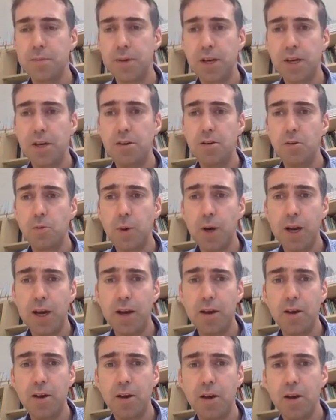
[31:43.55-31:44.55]
make you
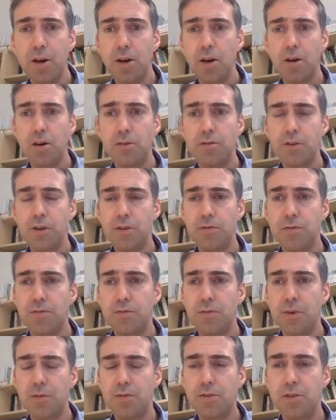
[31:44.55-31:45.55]
aware of
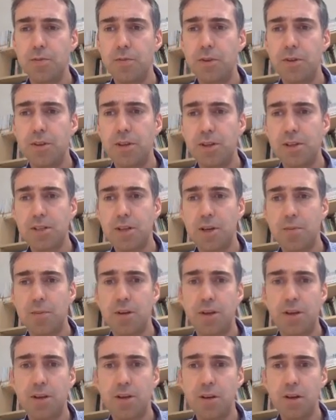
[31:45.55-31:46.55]
some of the things
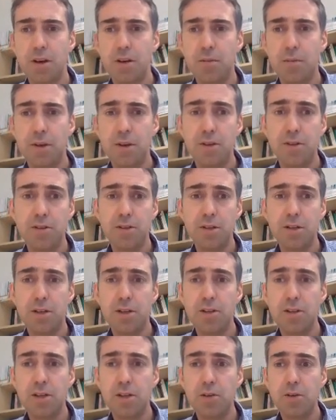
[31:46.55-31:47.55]
happening
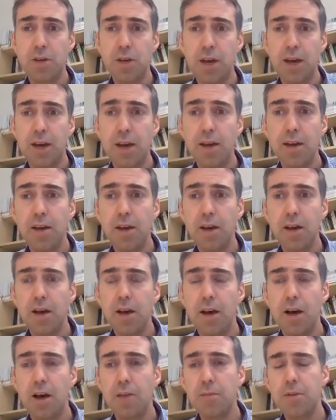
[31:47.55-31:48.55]
certainly in the UK,
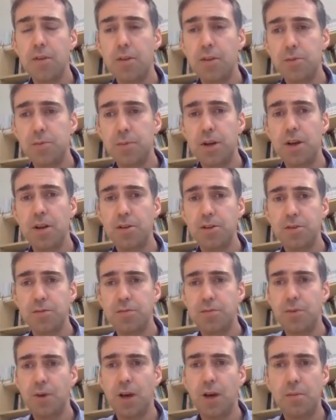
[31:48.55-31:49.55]
that there's been lots
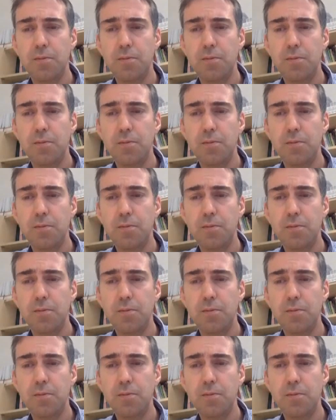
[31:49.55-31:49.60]
of